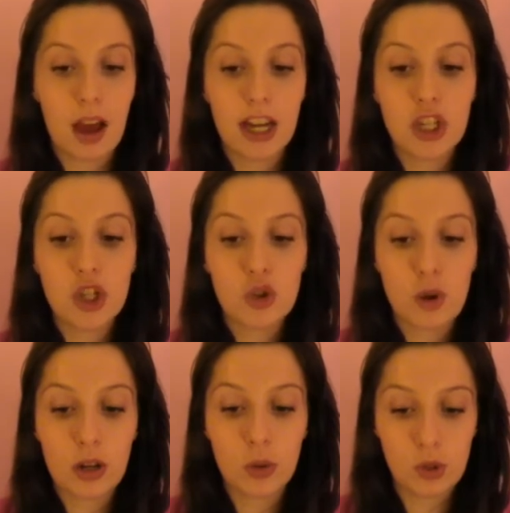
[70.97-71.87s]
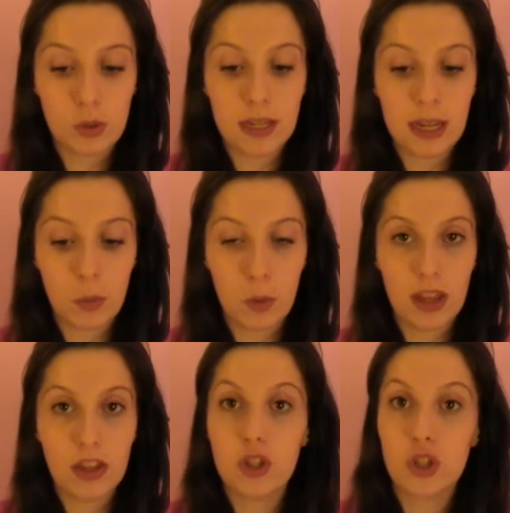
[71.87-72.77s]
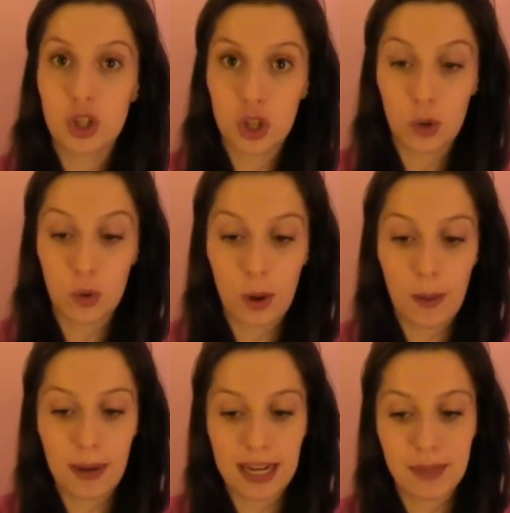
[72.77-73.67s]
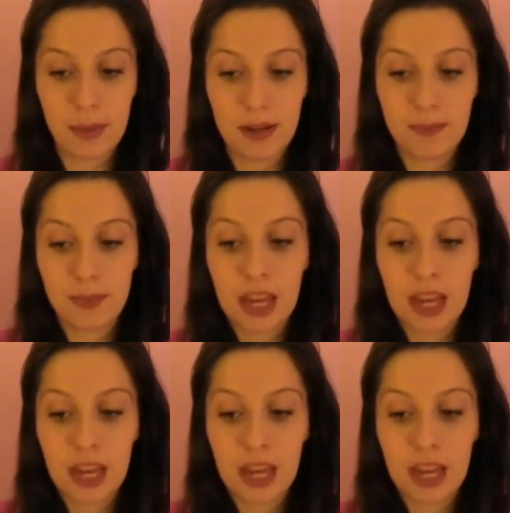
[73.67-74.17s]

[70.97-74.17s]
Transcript: that I struggled to begin with to secure a work placement.